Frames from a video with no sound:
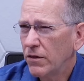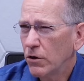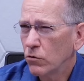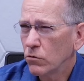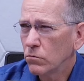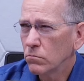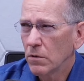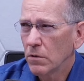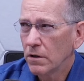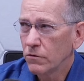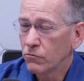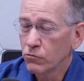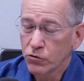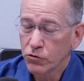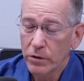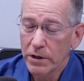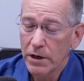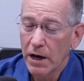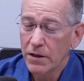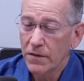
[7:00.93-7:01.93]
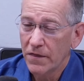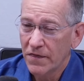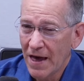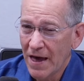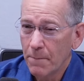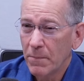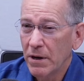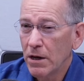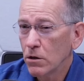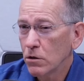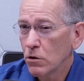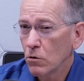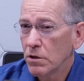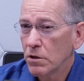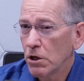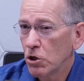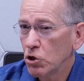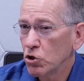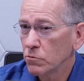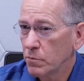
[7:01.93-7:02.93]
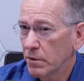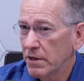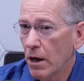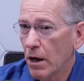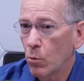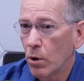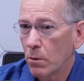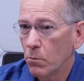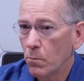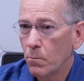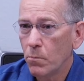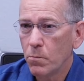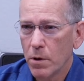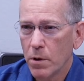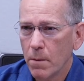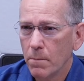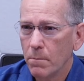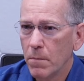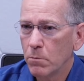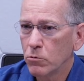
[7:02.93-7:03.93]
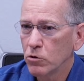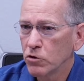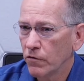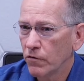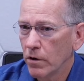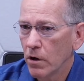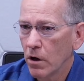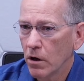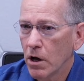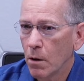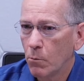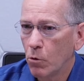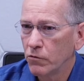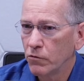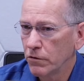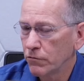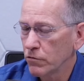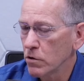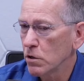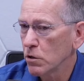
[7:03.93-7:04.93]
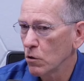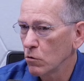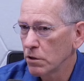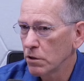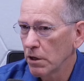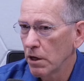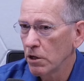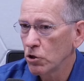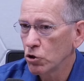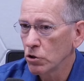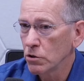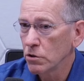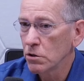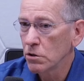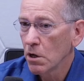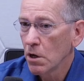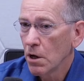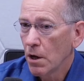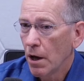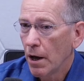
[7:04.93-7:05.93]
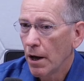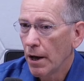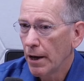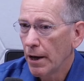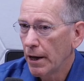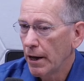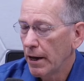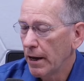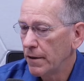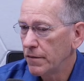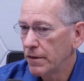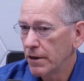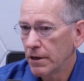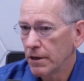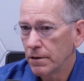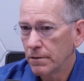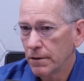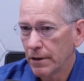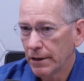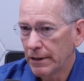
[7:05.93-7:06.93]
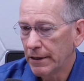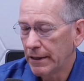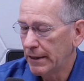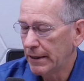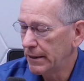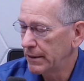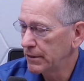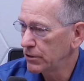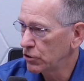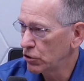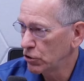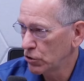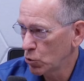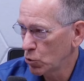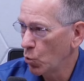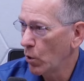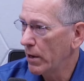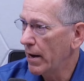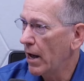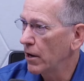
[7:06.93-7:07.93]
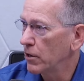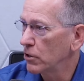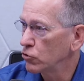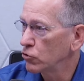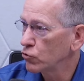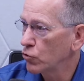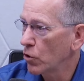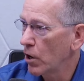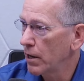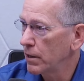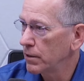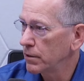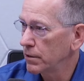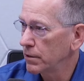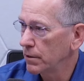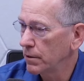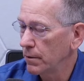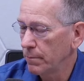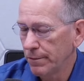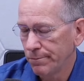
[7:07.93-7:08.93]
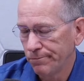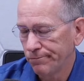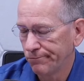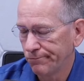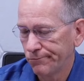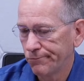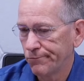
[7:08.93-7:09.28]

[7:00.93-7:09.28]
there, there's really not that many associations, but yeah, we become members of a, a couple of different associations, uh, and then. Again, it is just going out and trying to, I mean,